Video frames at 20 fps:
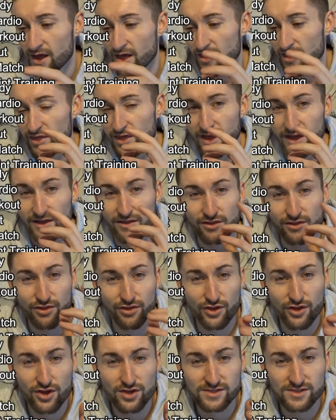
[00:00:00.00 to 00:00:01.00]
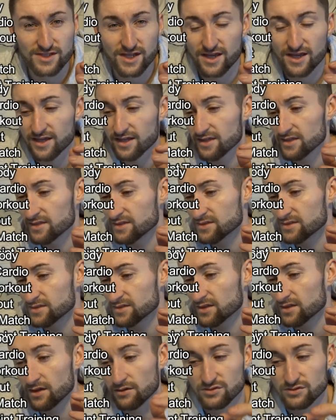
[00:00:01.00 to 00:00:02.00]
Then
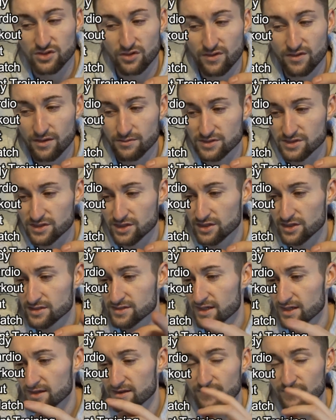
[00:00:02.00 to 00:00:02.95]
that was Thursday.